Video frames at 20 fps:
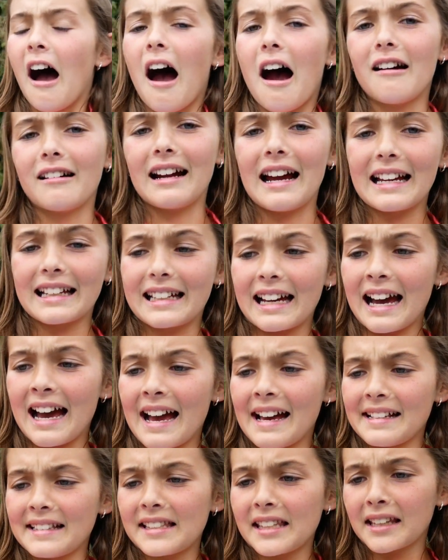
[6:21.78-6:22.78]
Alright
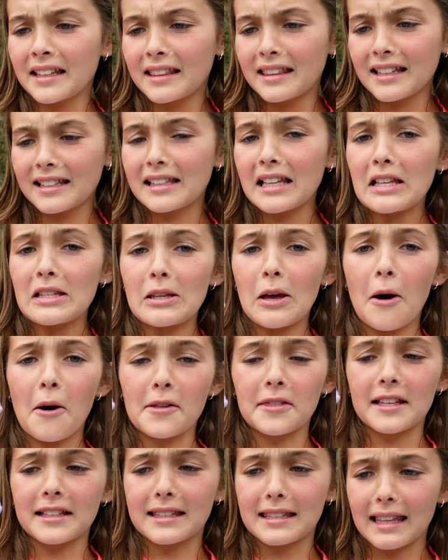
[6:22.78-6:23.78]
guys, this is
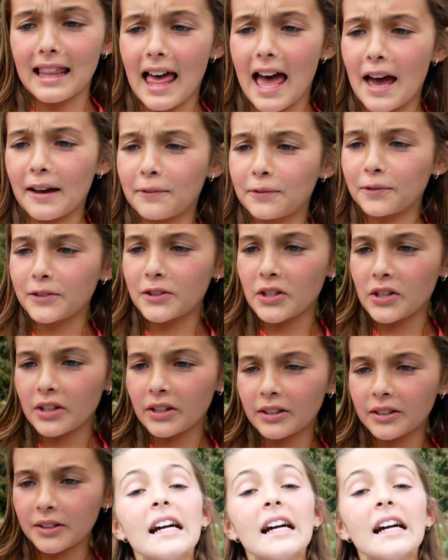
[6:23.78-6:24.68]
all that's left.